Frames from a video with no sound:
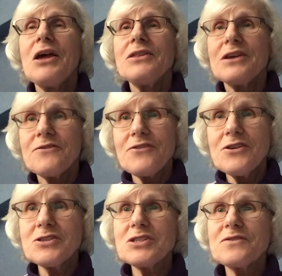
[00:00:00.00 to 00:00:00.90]
Now,
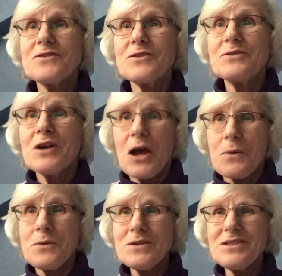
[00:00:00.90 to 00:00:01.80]
first of all, I
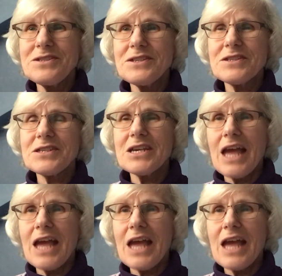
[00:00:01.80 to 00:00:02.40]
wanted to see